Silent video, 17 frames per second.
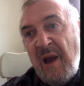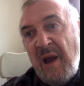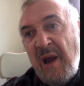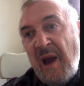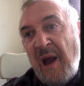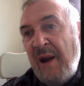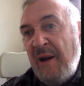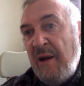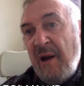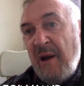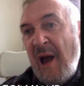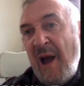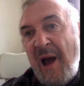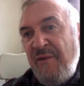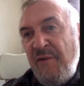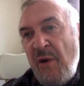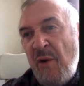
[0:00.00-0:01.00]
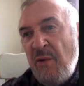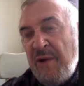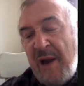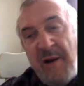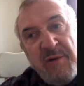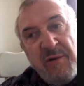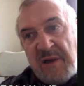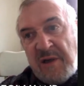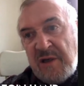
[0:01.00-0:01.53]
and I've no
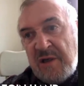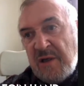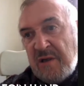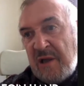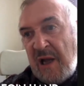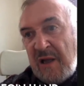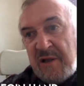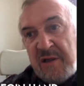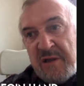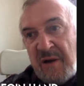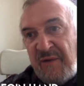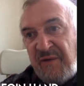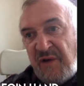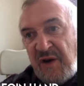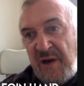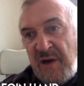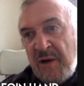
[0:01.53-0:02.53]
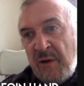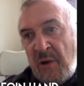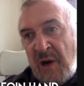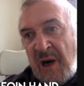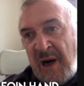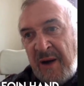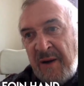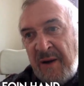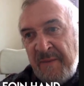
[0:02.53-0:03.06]
doubt that stuff did go
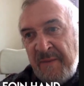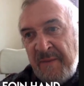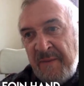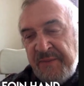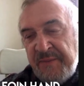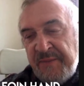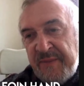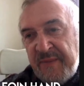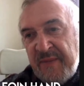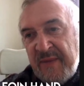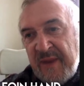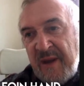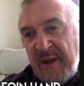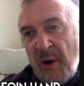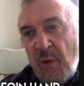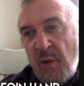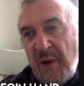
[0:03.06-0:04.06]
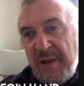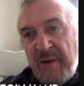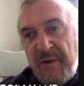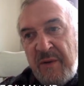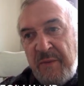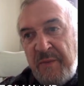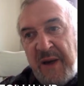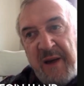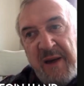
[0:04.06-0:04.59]
on, you know,
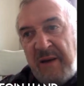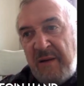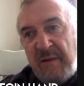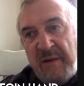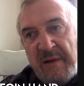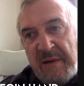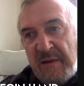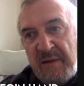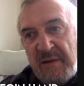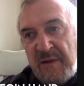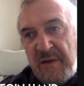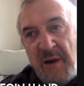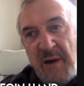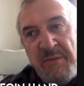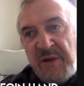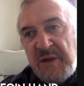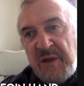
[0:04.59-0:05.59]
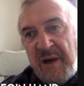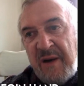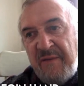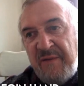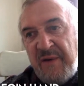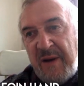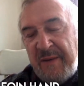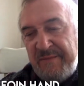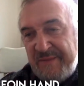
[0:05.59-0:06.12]
whether it be some sort
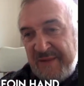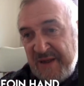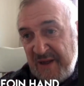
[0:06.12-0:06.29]
of but